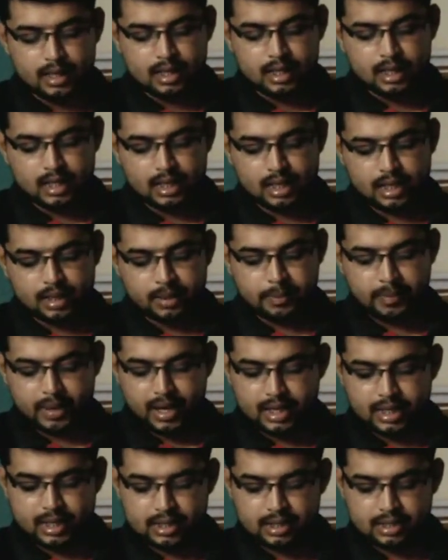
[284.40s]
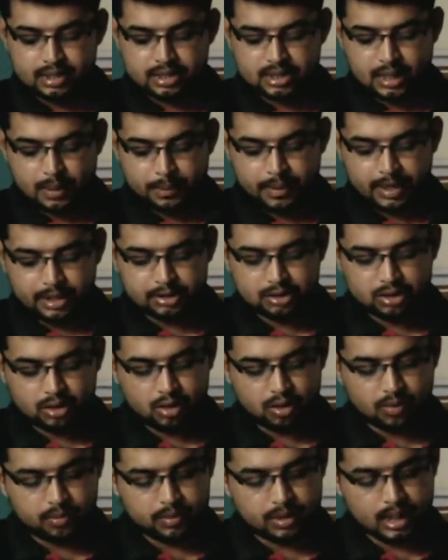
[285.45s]
by the separation
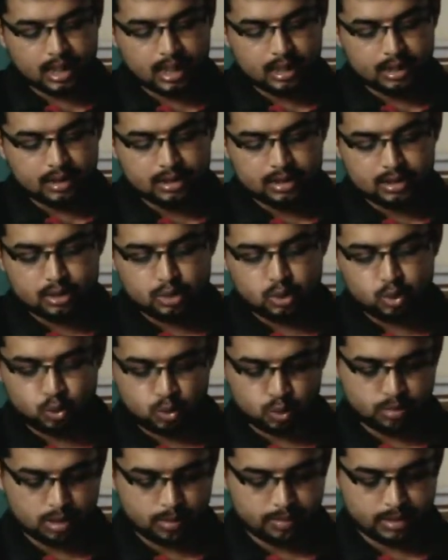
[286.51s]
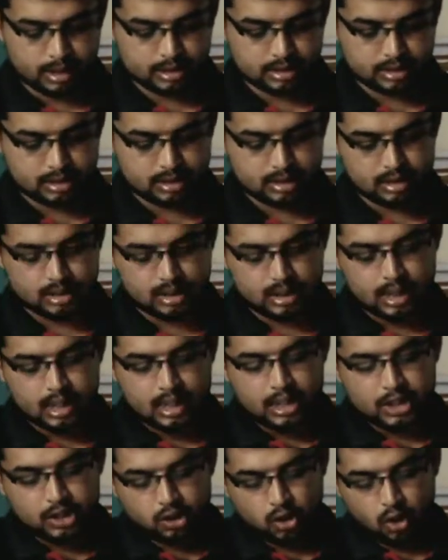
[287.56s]
of the two membranes.
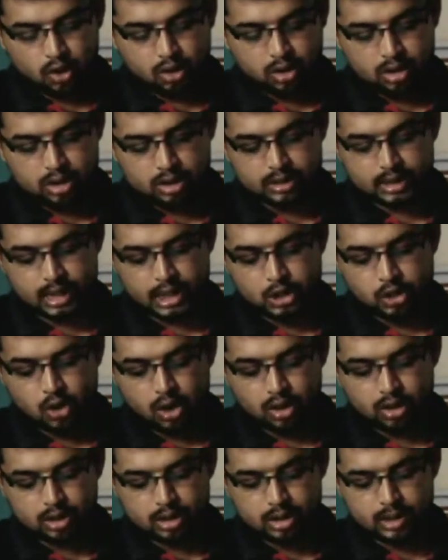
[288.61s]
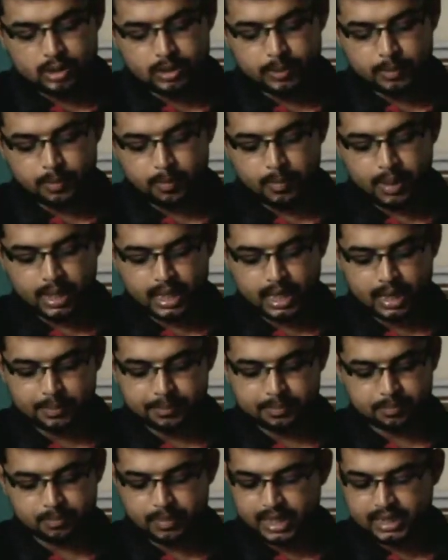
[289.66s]
Yolk. The yolk makes
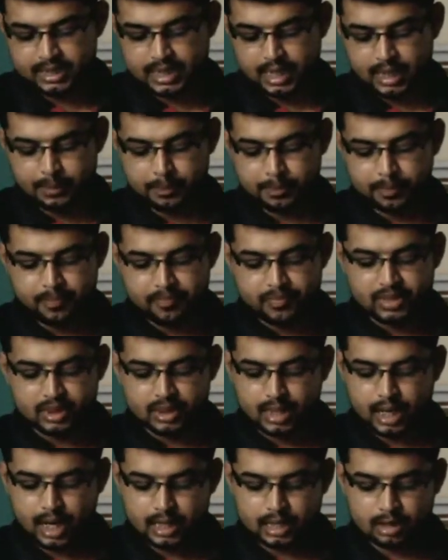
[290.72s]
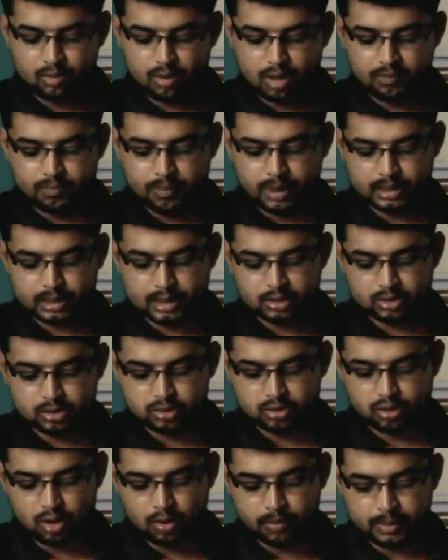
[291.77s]
up 31%
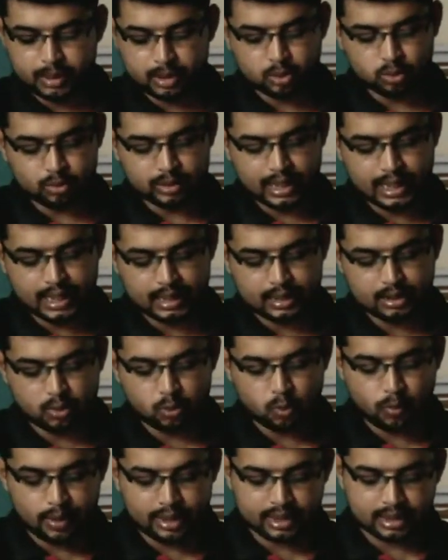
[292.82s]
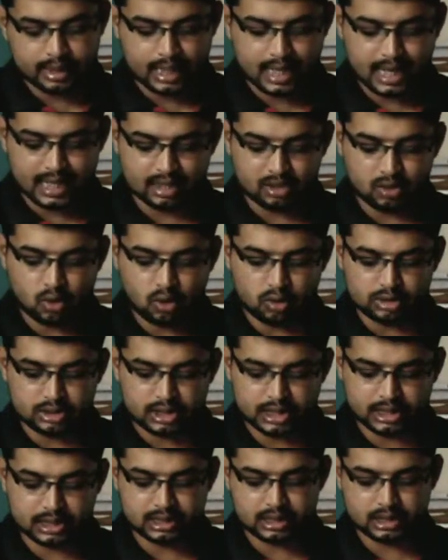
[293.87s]
of the total egg weight and
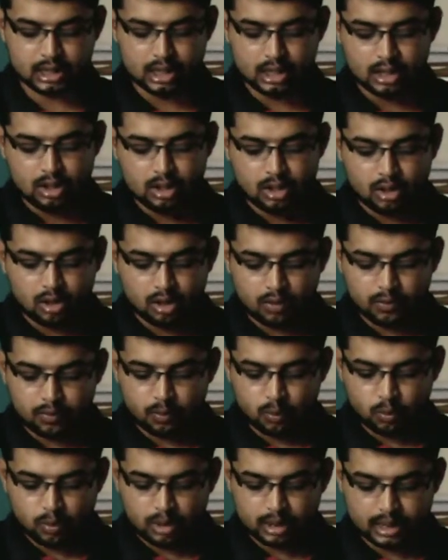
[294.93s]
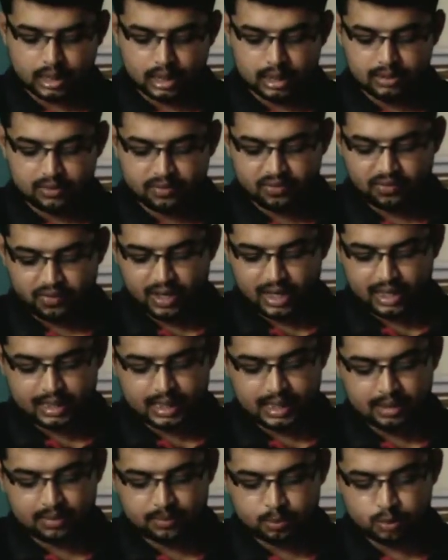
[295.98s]
consists of water, fat
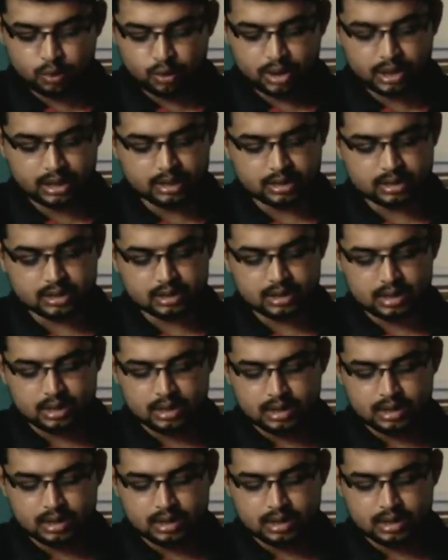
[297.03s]
and proteins